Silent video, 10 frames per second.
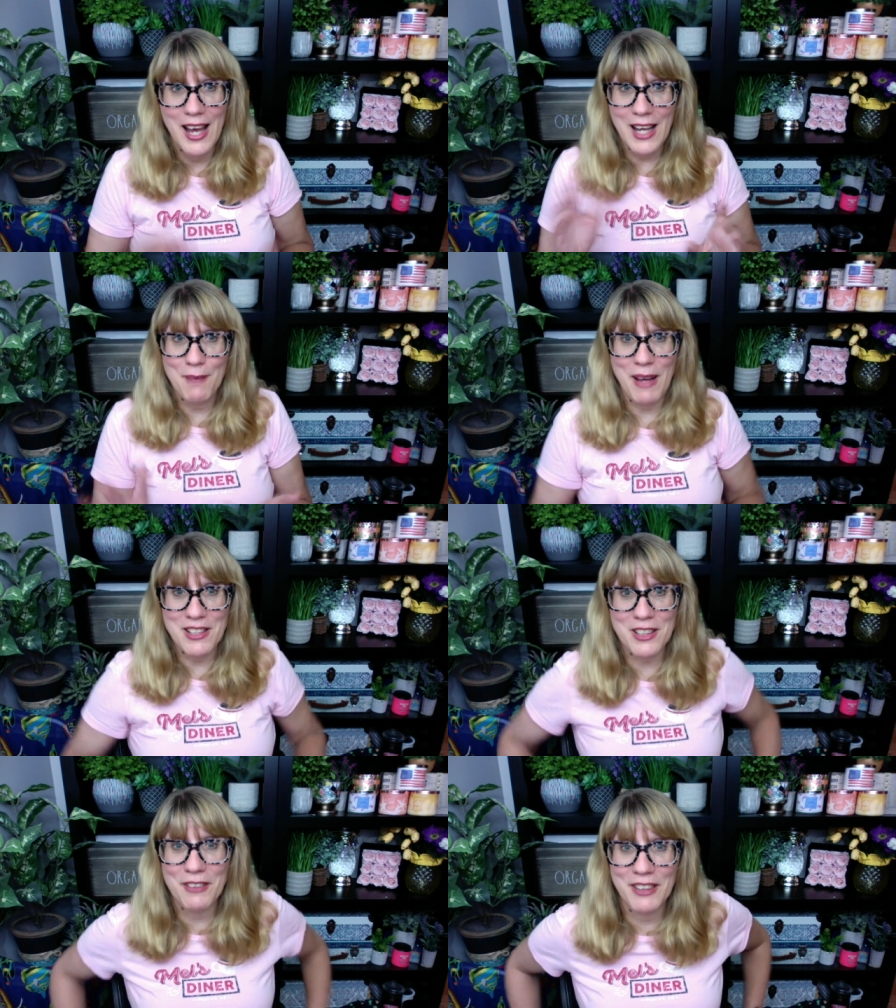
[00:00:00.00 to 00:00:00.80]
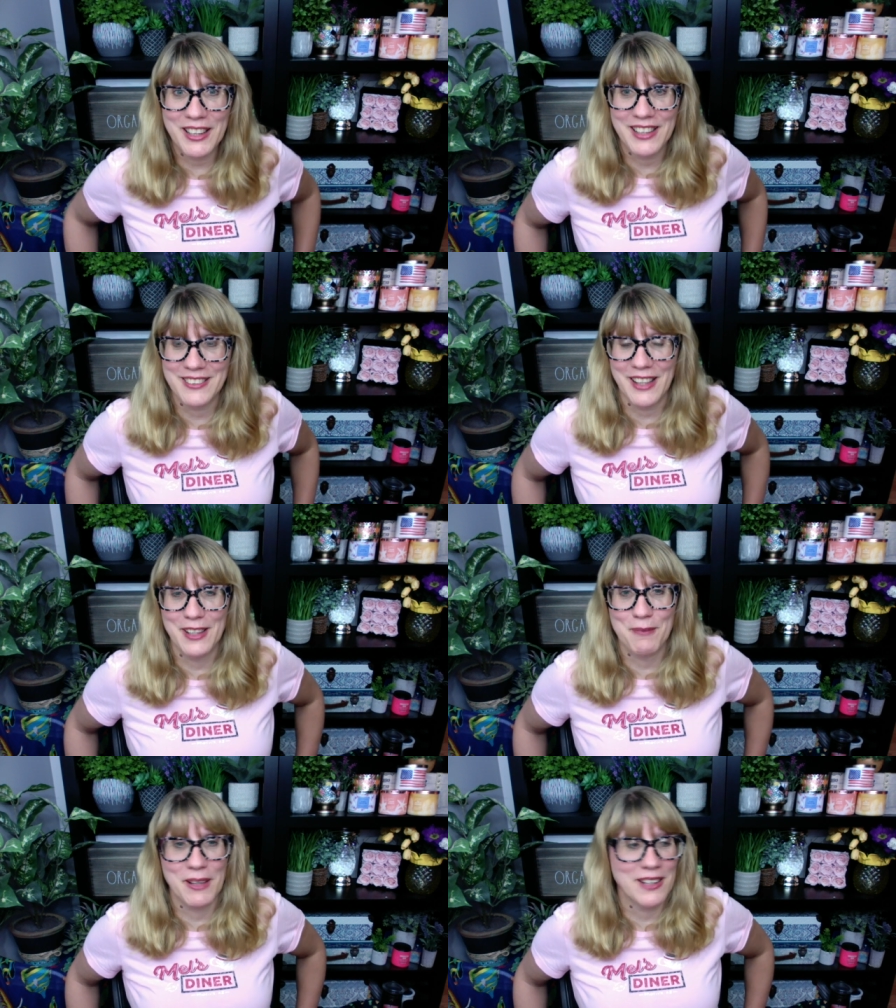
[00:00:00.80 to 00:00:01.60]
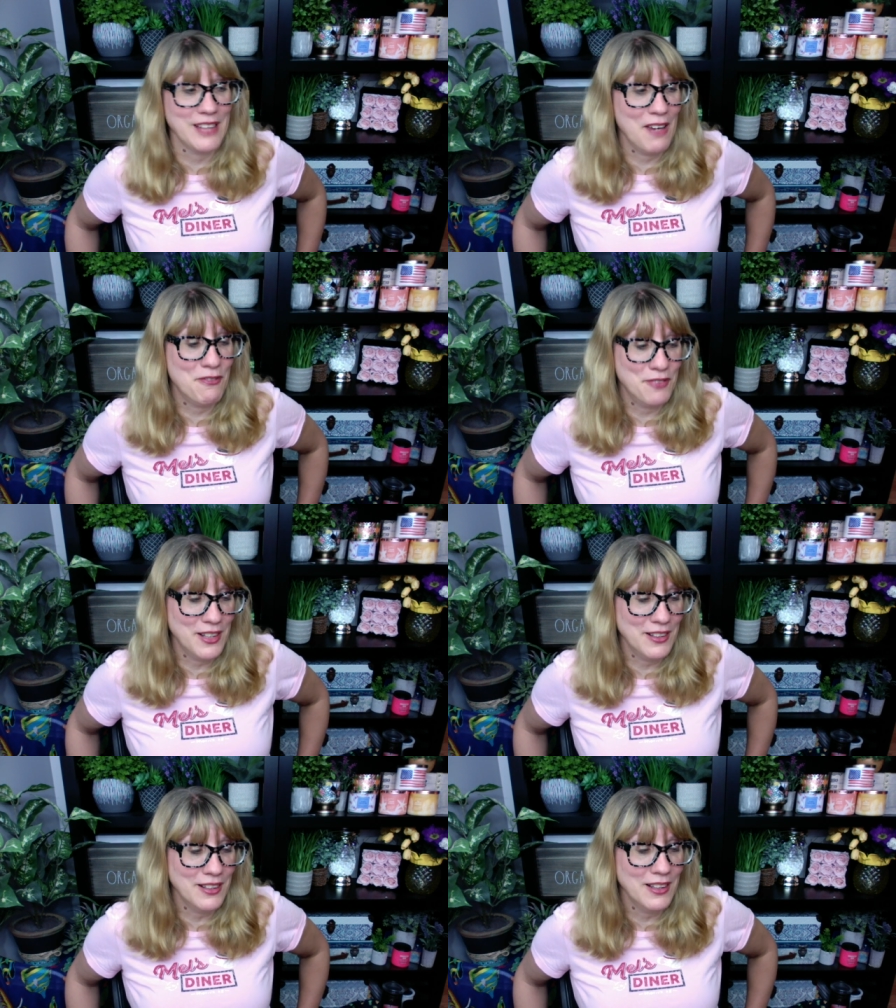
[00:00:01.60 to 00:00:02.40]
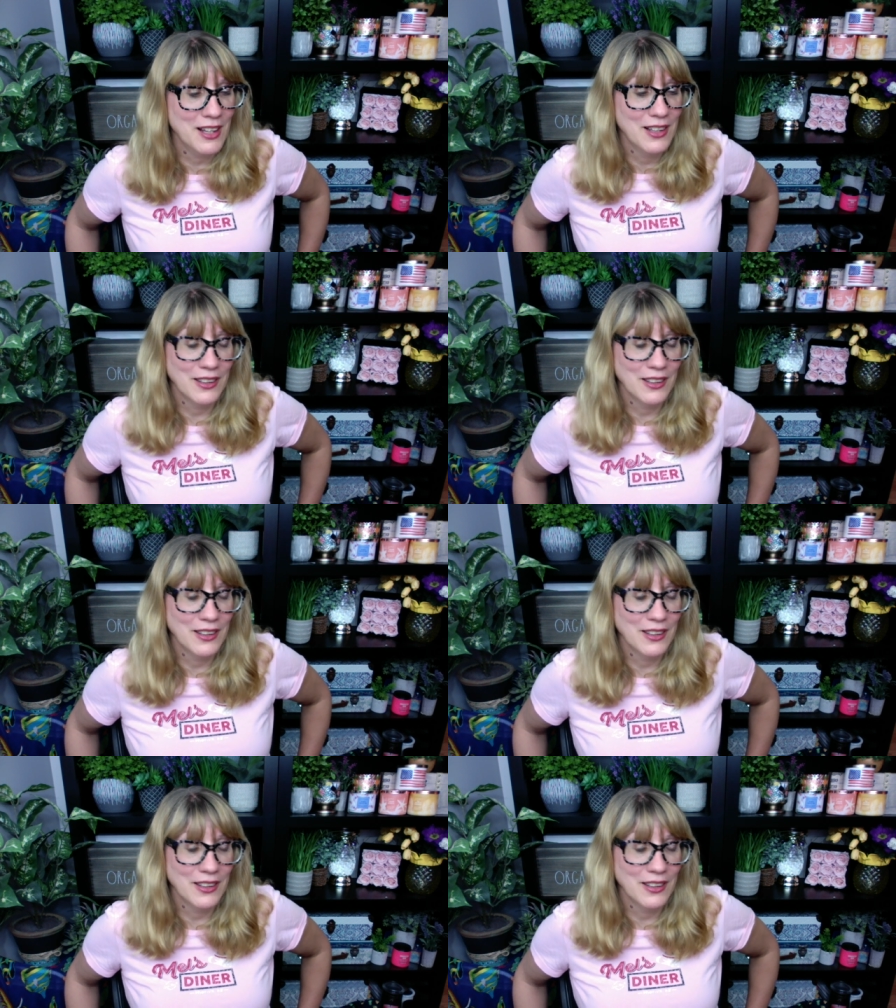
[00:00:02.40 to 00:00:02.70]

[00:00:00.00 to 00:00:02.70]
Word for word: and I'm actually really excited because I feel